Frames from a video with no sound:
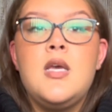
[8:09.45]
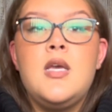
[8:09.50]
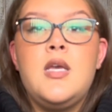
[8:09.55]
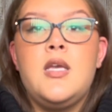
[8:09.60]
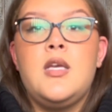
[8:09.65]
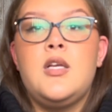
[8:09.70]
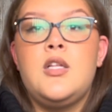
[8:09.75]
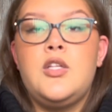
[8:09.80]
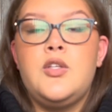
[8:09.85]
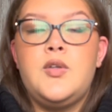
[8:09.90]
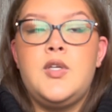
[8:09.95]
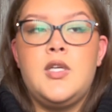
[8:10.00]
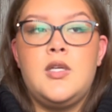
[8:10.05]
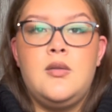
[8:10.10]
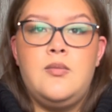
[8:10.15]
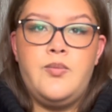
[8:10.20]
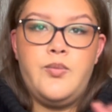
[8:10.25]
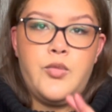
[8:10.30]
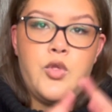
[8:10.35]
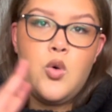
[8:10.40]

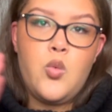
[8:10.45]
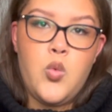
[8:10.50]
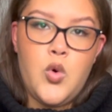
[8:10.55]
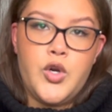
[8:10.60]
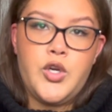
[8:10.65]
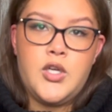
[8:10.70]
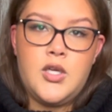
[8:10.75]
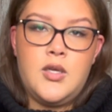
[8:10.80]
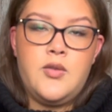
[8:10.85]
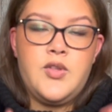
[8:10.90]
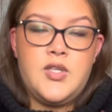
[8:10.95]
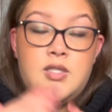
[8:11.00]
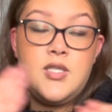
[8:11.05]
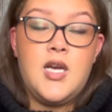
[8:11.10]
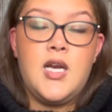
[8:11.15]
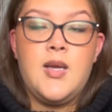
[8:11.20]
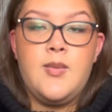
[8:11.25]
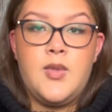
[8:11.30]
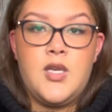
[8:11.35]
including the time